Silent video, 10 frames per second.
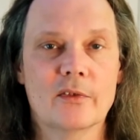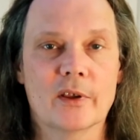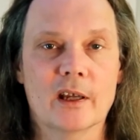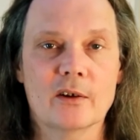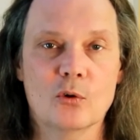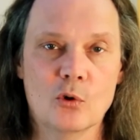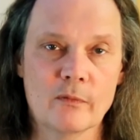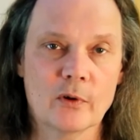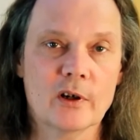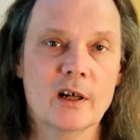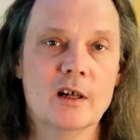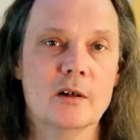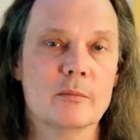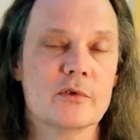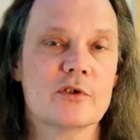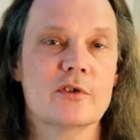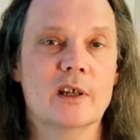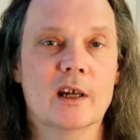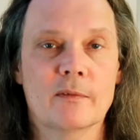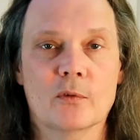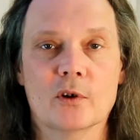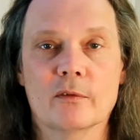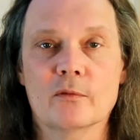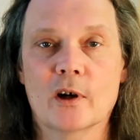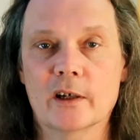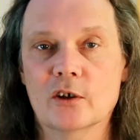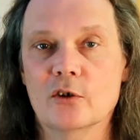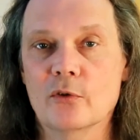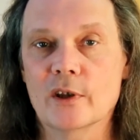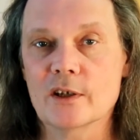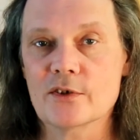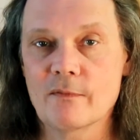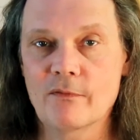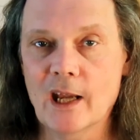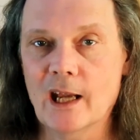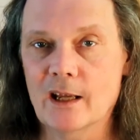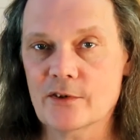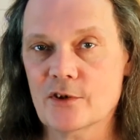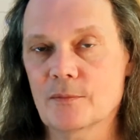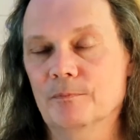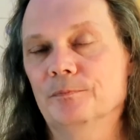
that overcomes the effort of trying to do things fast.